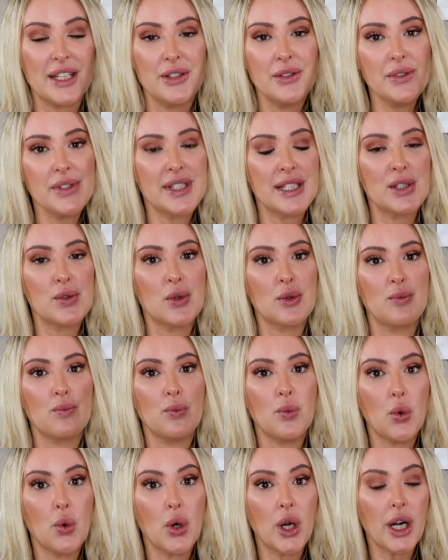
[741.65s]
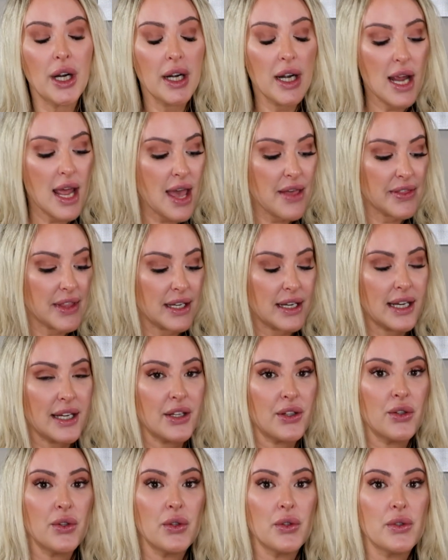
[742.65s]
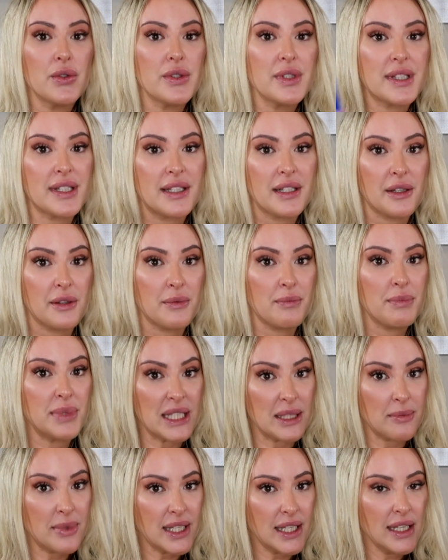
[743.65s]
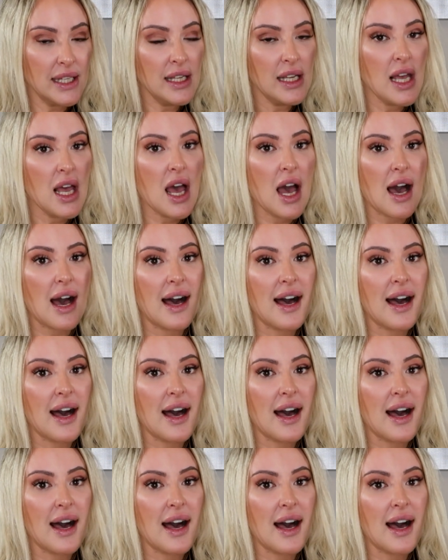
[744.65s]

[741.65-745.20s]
I use this one more than I use the BB.